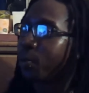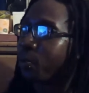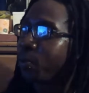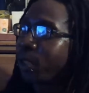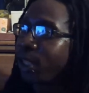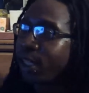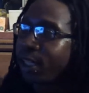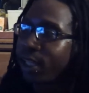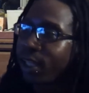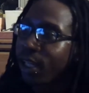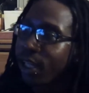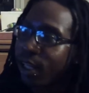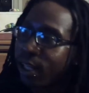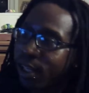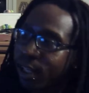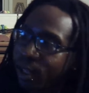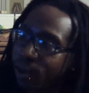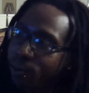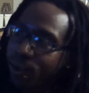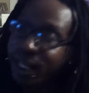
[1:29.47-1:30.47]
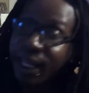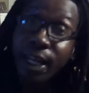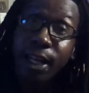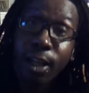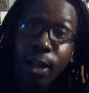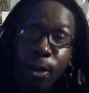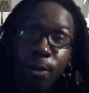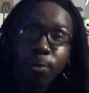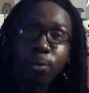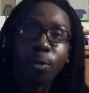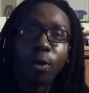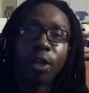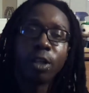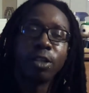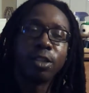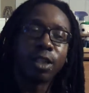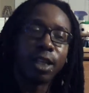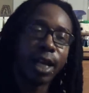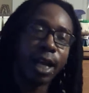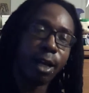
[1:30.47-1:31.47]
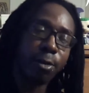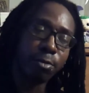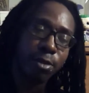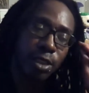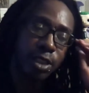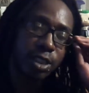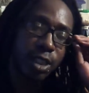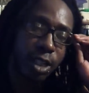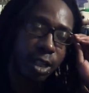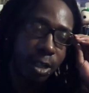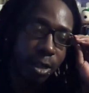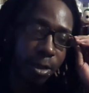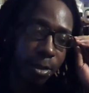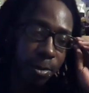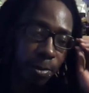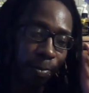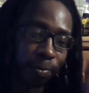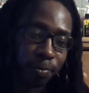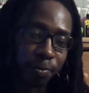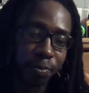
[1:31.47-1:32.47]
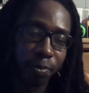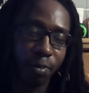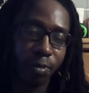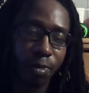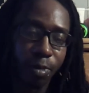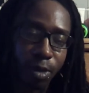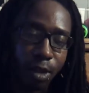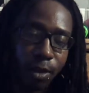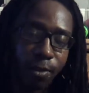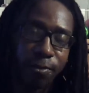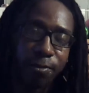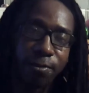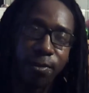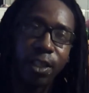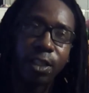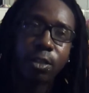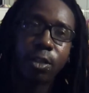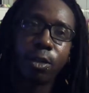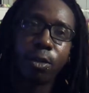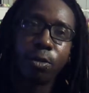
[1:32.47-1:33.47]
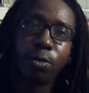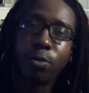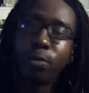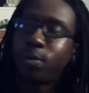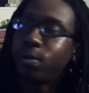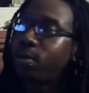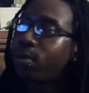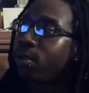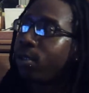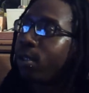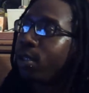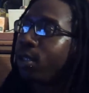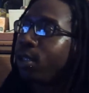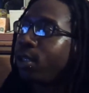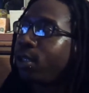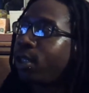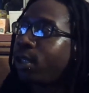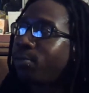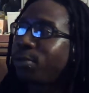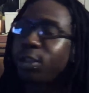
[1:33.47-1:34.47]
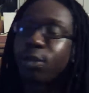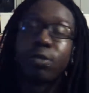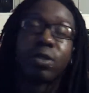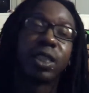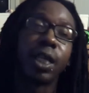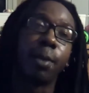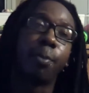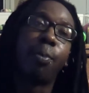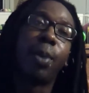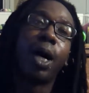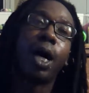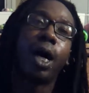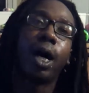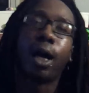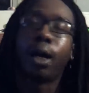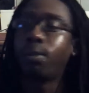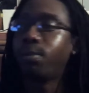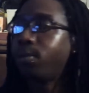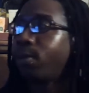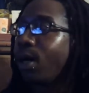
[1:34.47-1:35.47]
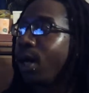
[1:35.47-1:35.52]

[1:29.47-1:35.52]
but when I got off work, I was, Funko, I'm just gonna say pop.